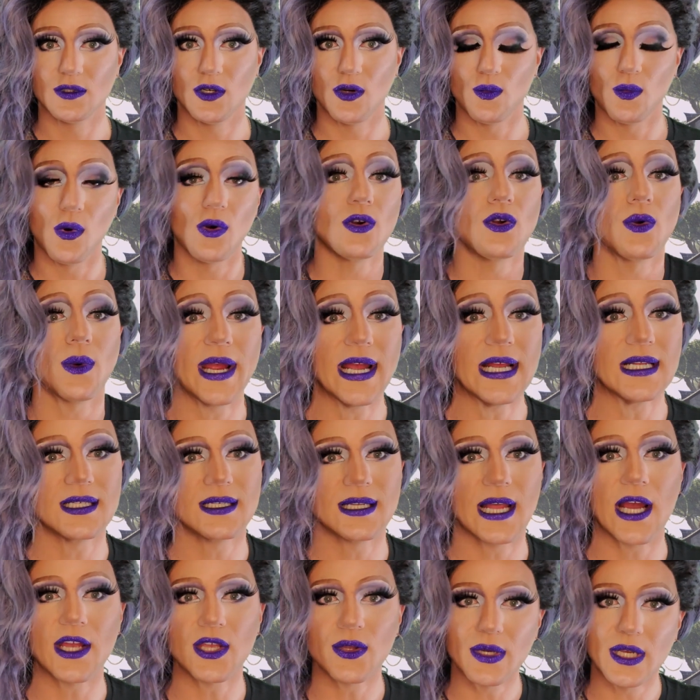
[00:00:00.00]
Well, great.
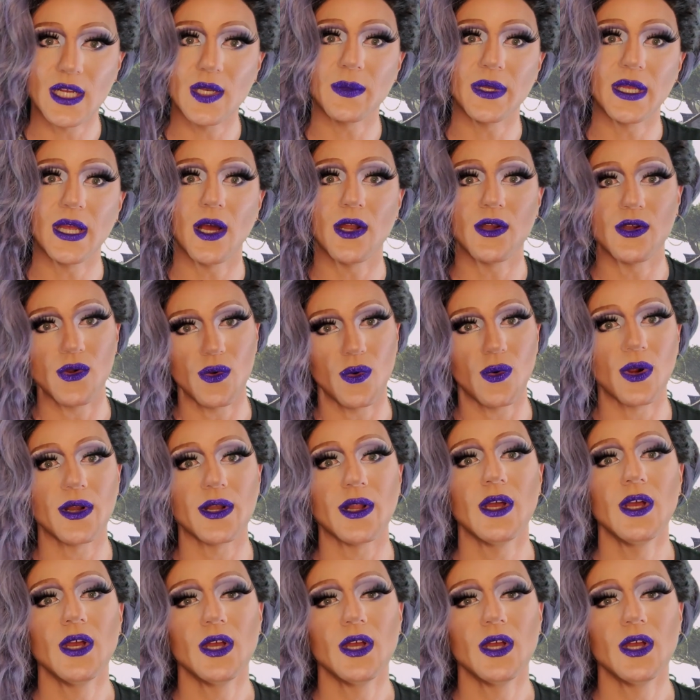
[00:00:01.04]
Now you can be a Nord